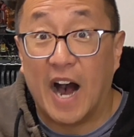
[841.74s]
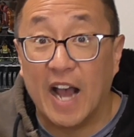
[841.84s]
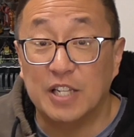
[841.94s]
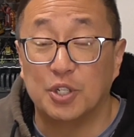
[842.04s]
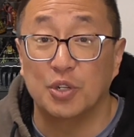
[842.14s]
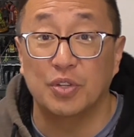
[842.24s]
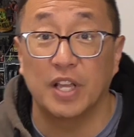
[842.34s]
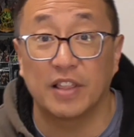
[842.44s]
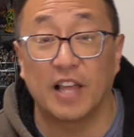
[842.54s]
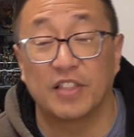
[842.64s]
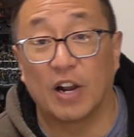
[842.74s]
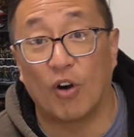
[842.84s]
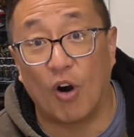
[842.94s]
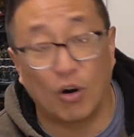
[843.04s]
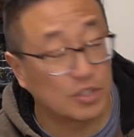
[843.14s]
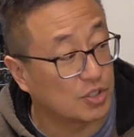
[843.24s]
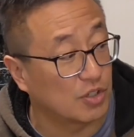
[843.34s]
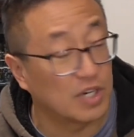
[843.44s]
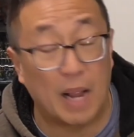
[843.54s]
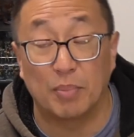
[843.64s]
I do think that there are
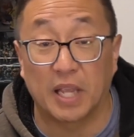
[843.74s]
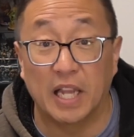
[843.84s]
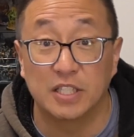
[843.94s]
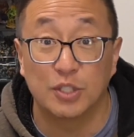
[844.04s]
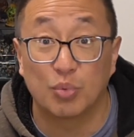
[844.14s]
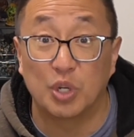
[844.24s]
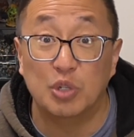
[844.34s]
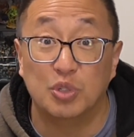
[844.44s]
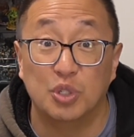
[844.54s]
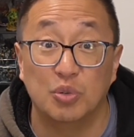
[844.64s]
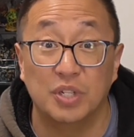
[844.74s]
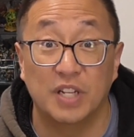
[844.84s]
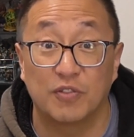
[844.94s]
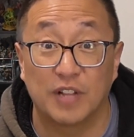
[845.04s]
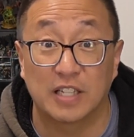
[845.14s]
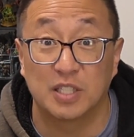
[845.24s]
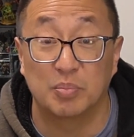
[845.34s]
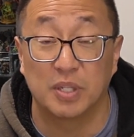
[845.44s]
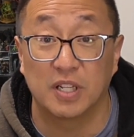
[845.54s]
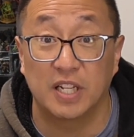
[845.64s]
certain applications where you do need
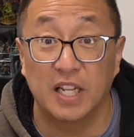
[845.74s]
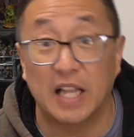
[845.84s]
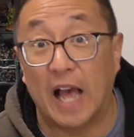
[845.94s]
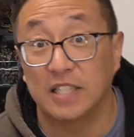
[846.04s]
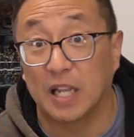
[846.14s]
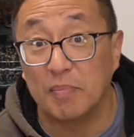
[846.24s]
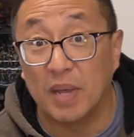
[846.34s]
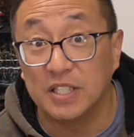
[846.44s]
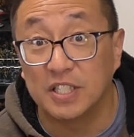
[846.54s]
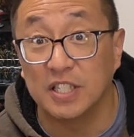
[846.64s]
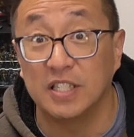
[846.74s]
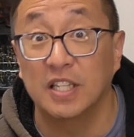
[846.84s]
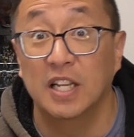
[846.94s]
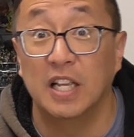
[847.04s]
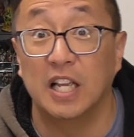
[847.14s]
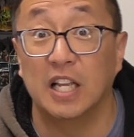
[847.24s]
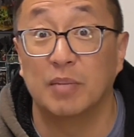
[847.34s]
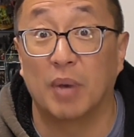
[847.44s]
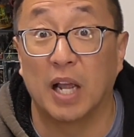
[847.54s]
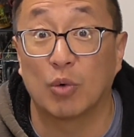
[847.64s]
flexibility, as I mentioned
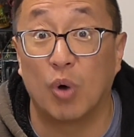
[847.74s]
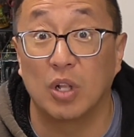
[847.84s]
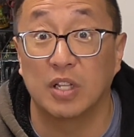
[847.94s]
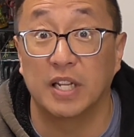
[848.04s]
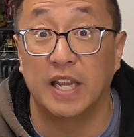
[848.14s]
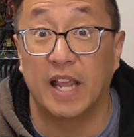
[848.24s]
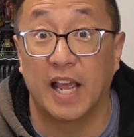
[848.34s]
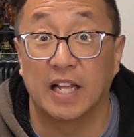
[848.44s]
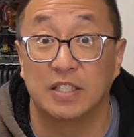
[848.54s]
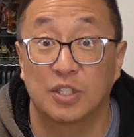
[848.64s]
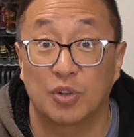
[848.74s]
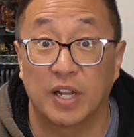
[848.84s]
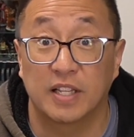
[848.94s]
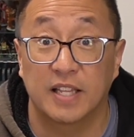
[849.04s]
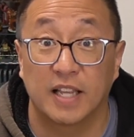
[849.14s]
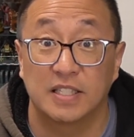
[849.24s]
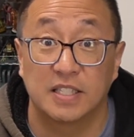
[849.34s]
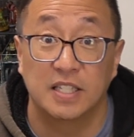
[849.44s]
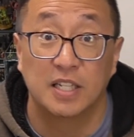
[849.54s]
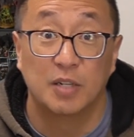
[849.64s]
in my quality and strength
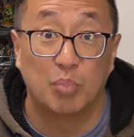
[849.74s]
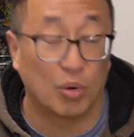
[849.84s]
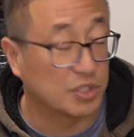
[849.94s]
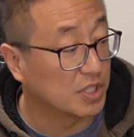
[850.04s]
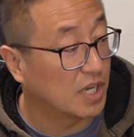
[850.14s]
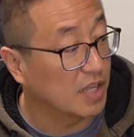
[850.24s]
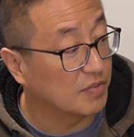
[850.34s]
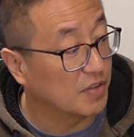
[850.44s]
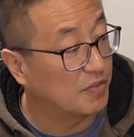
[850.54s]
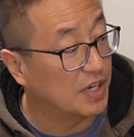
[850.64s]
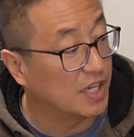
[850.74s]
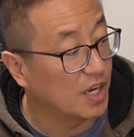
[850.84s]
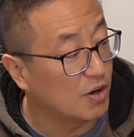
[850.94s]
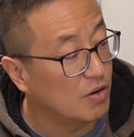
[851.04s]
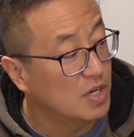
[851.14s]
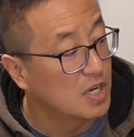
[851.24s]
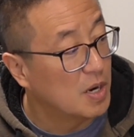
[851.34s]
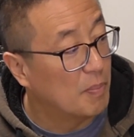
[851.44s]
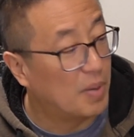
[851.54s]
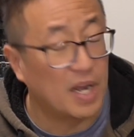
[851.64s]
test portion of the video.
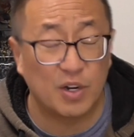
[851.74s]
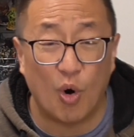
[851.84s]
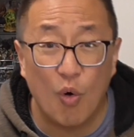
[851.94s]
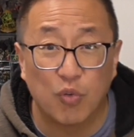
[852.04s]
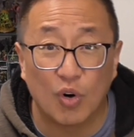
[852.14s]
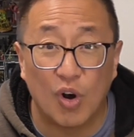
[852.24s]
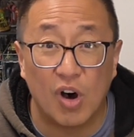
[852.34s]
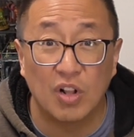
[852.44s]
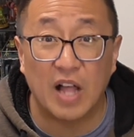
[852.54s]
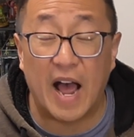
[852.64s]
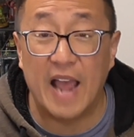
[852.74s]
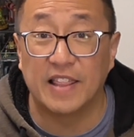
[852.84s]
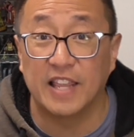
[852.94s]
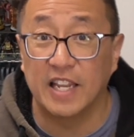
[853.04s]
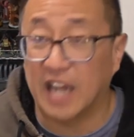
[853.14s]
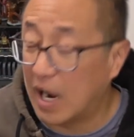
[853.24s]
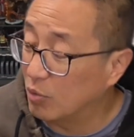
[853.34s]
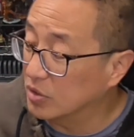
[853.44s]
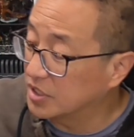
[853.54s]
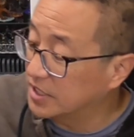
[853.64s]
But overall, I think I
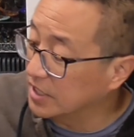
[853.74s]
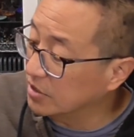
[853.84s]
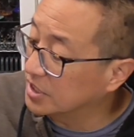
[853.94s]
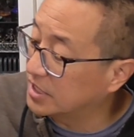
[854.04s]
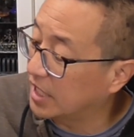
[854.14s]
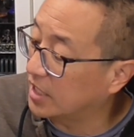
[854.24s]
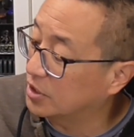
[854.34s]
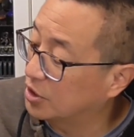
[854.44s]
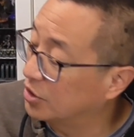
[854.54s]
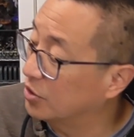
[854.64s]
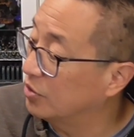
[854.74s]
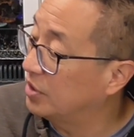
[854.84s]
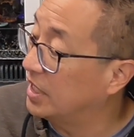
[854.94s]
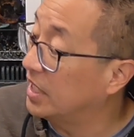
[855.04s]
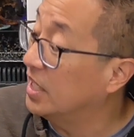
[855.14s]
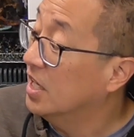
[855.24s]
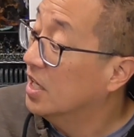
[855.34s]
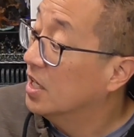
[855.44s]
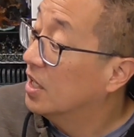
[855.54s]
will still stick to the